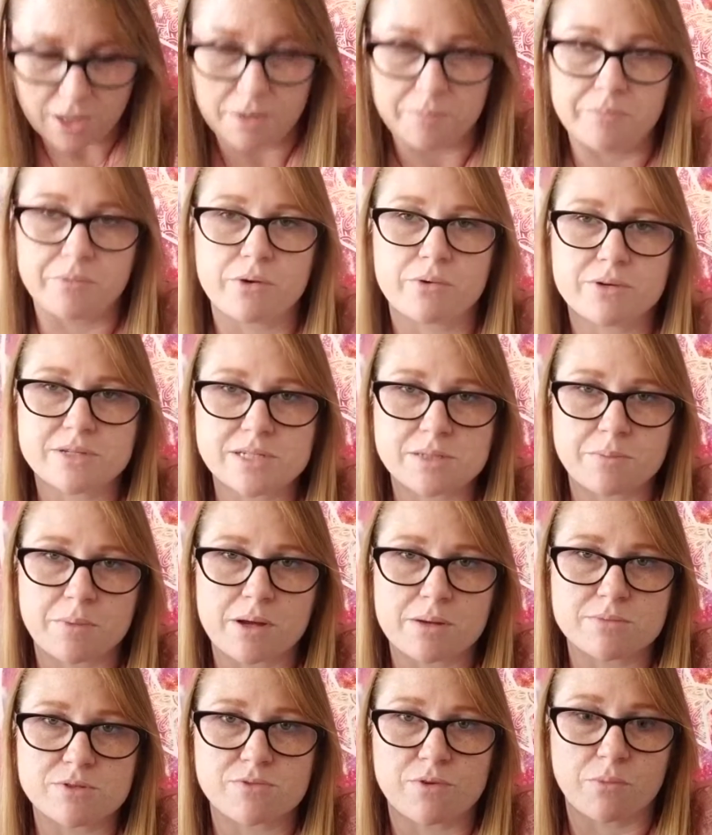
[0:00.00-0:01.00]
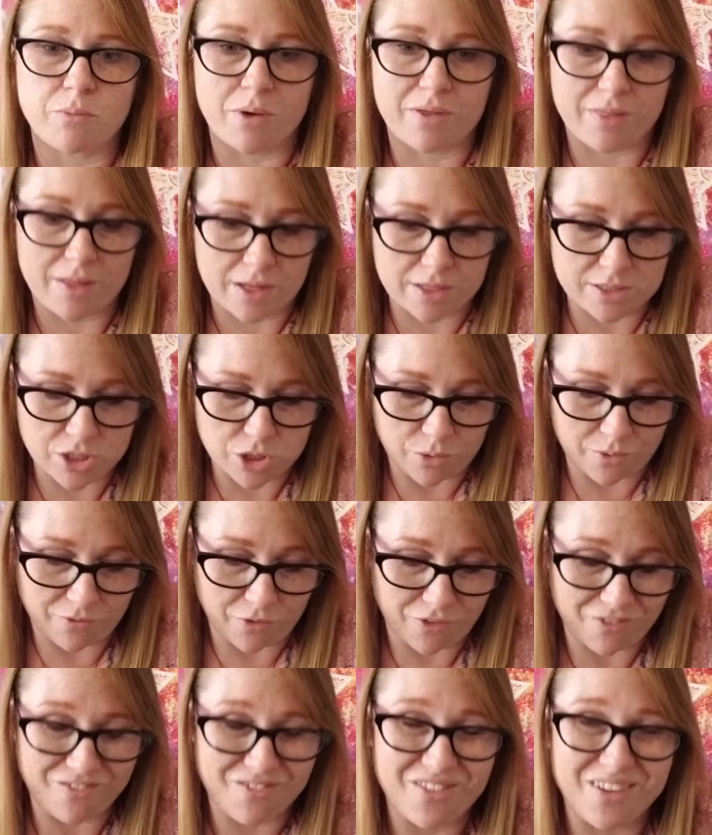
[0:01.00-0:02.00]
your wisdom comes from within. So if
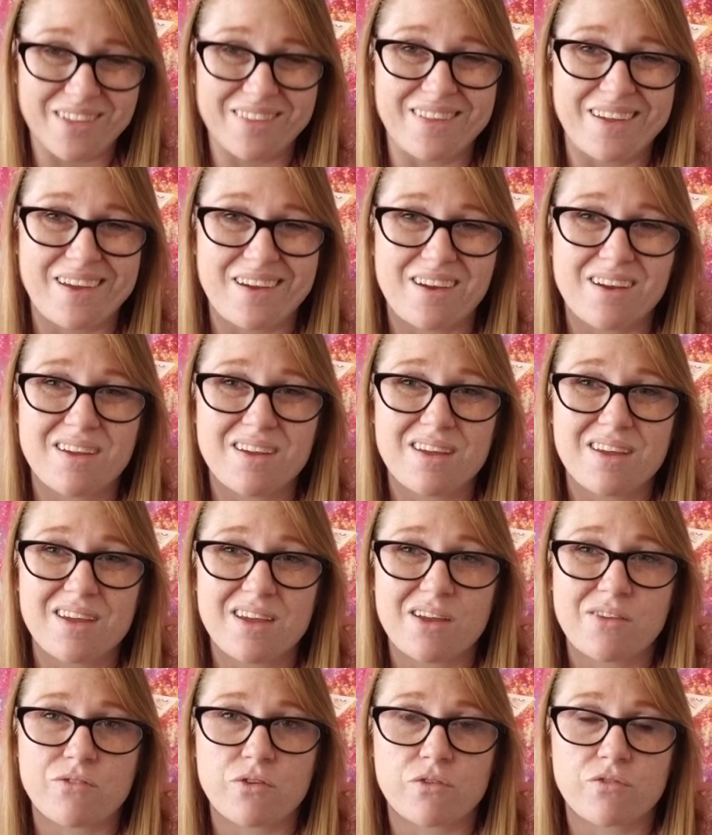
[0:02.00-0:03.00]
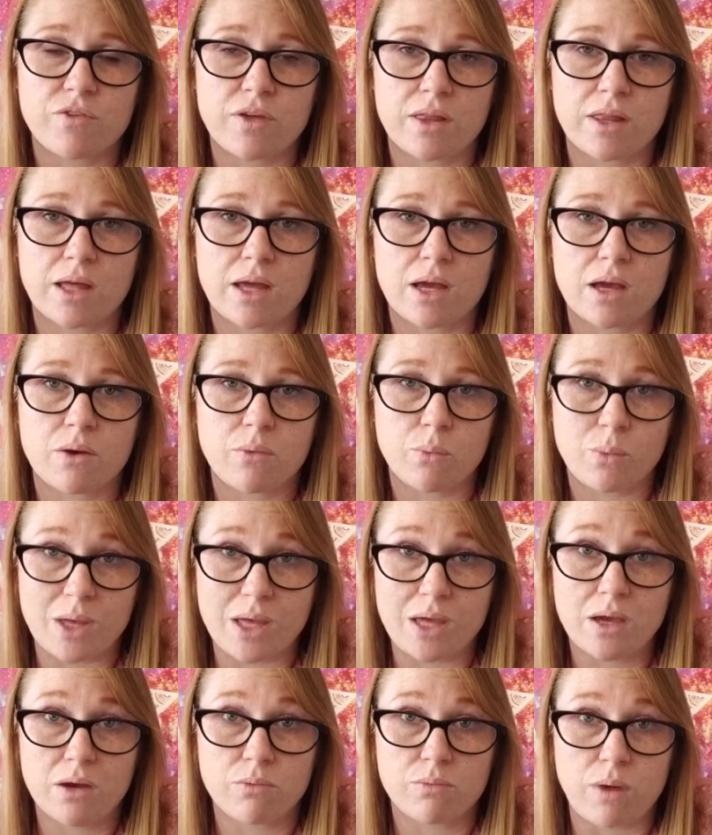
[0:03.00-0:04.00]
you're feeling
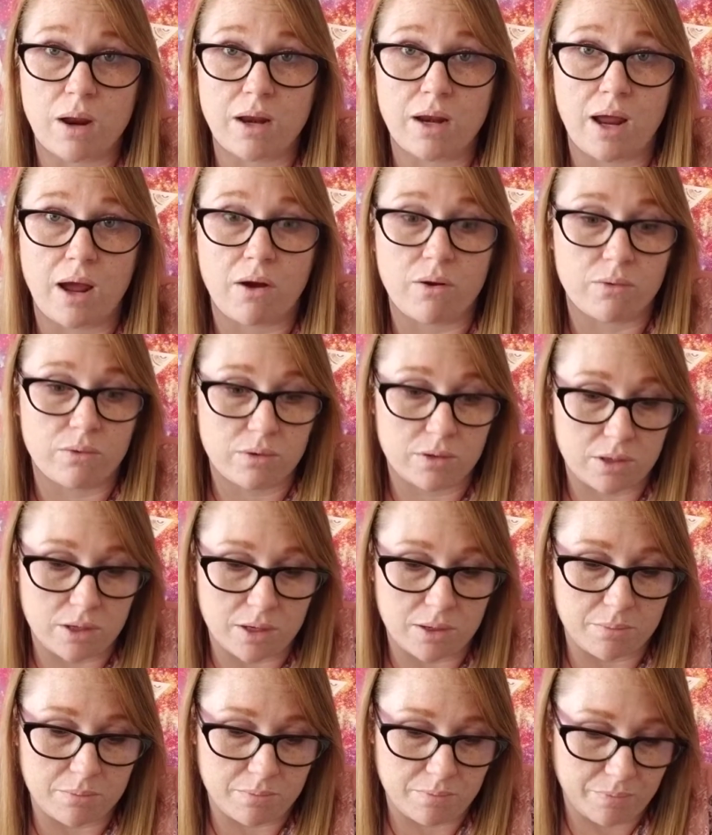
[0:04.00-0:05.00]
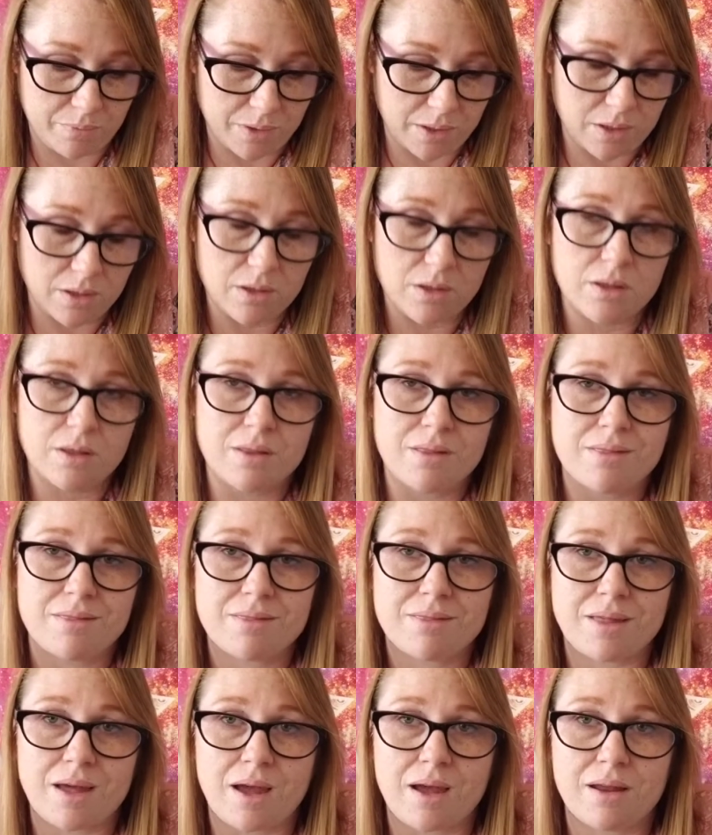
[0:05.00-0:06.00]
weak right now,
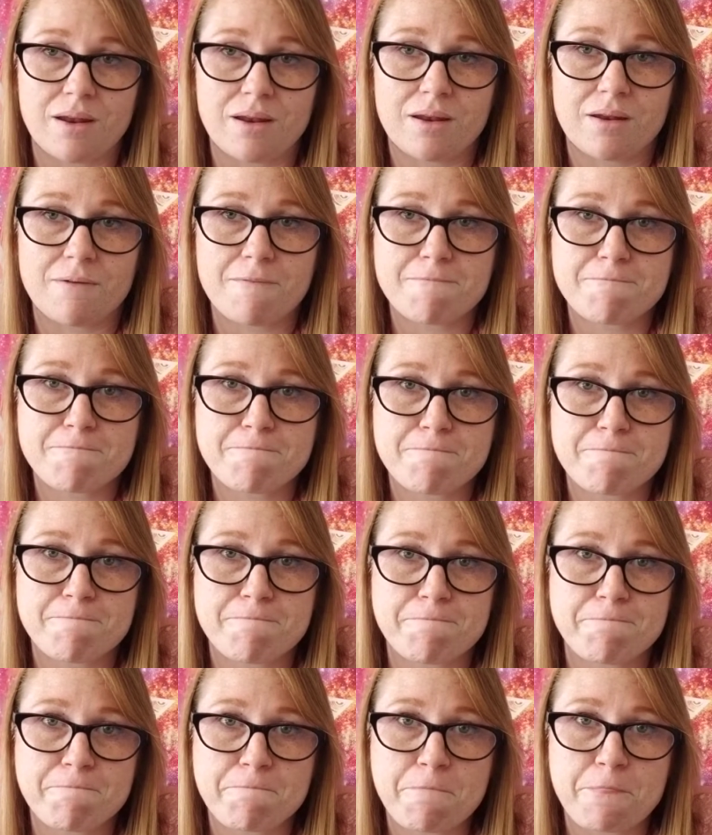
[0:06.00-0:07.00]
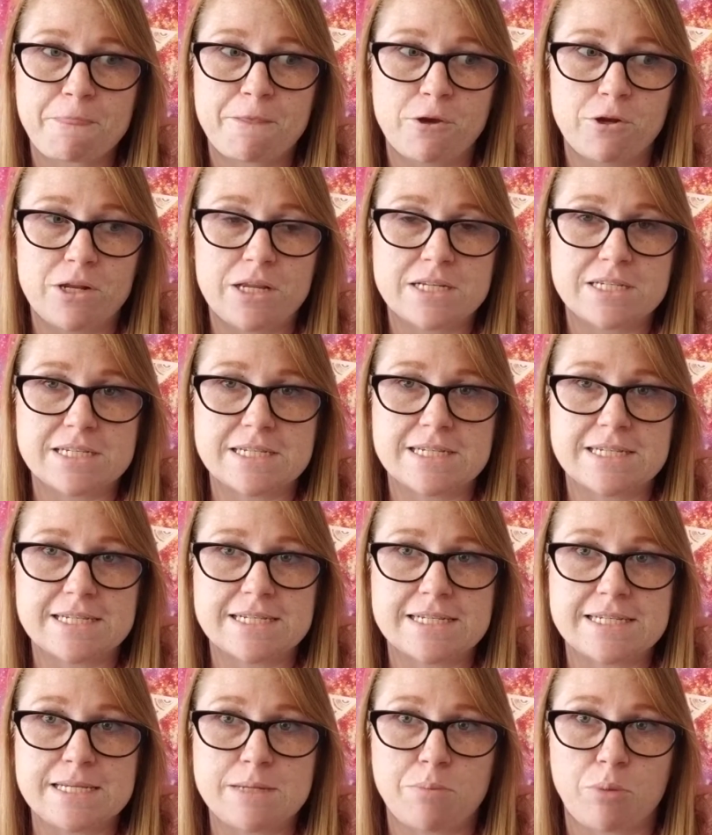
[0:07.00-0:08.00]
then you need to
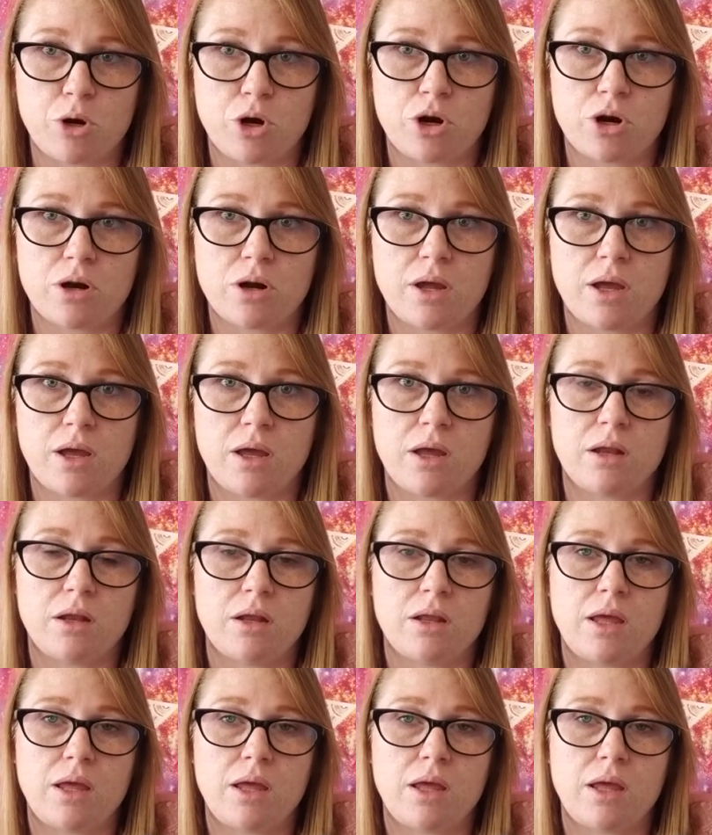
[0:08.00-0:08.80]
dig deeper and